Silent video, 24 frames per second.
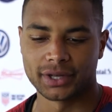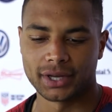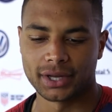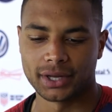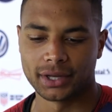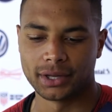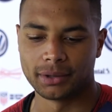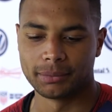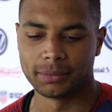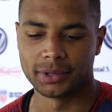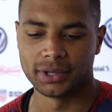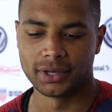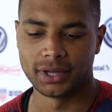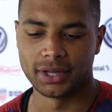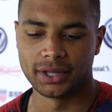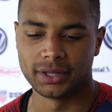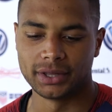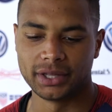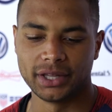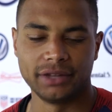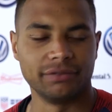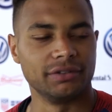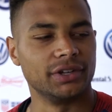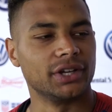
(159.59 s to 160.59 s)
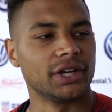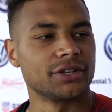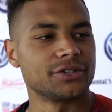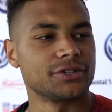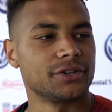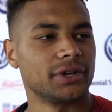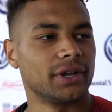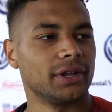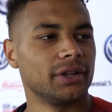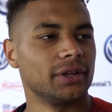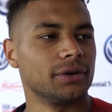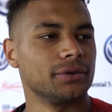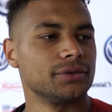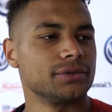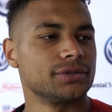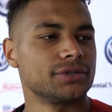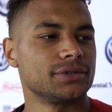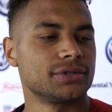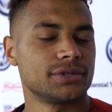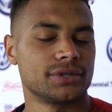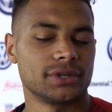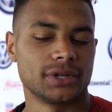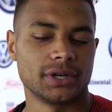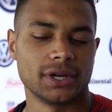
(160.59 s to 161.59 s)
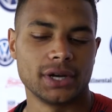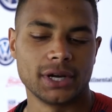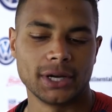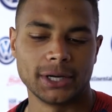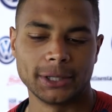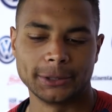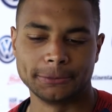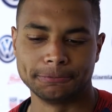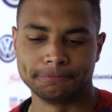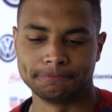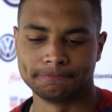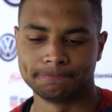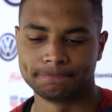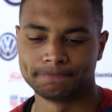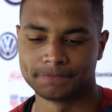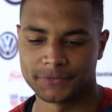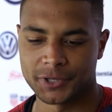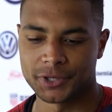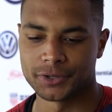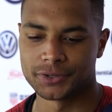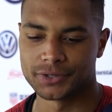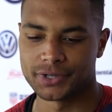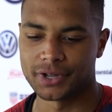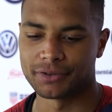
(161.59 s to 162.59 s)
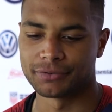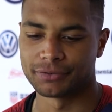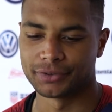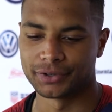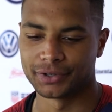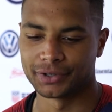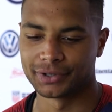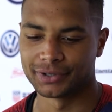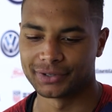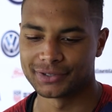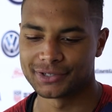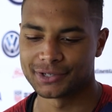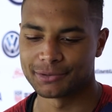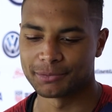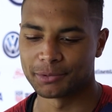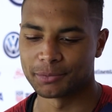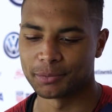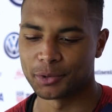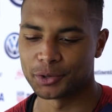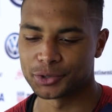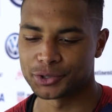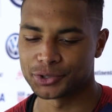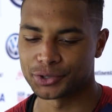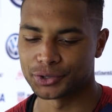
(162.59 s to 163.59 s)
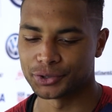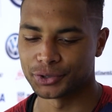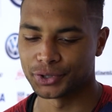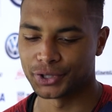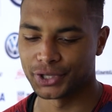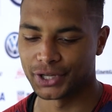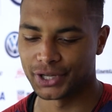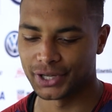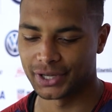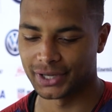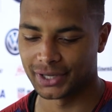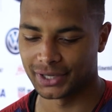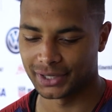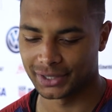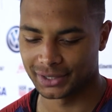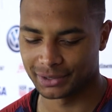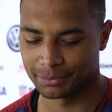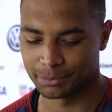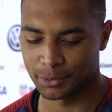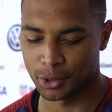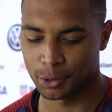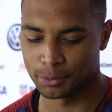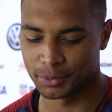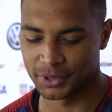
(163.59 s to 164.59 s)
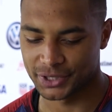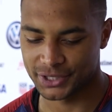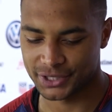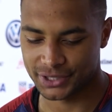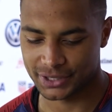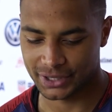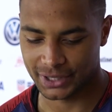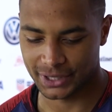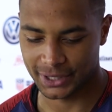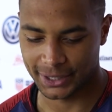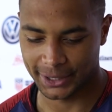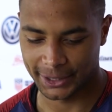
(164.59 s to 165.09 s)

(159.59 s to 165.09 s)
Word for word: Um, and, and, leaving yesterday, there's there's definitely some emotional uh, moments.